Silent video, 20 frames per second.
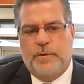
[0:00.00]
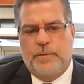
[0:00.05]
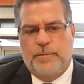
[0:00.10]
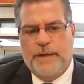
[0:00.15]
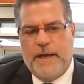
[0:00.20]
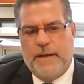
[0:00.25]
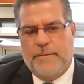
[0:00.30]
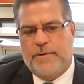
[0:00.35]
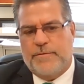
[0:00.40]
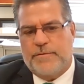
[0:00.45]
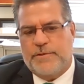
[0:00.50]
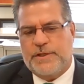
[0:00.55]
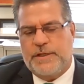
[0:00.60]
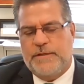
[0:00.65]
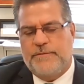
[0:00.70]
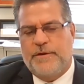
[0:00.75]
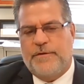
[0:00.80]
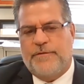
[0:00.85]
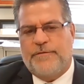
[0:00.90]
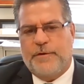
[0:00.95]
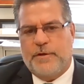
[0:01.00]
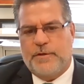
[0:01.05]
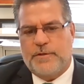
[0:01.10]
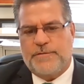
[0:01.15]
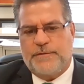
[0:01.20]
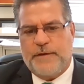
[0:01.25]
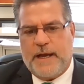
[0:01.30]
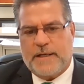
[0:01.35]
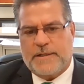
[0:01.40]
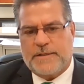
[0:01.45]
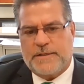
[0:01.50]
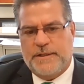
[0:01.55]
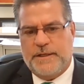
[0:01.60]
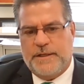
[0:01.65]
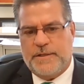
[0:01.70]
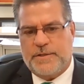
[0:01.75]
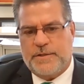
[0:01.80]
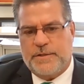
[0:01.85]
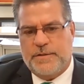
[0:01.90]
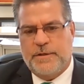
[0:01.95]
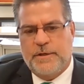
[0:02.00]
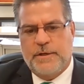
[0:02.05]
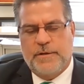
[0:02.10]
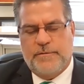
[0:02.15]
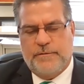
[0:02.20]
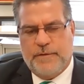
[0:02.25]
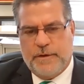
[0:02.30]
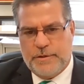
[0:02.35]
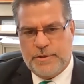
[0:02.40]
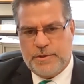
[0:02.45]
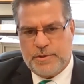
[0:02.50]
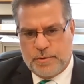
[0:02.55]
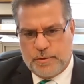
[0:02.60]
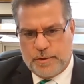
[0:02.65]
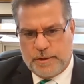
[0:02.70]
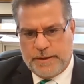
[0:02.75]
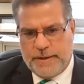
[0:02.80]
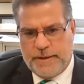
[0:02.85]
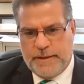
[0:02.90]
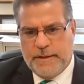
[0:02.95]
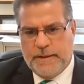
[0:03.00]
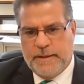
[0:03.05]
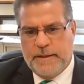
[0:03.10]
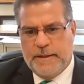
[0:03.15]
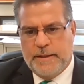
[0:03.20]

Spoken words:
will be able to receive their first vaccination very shortly,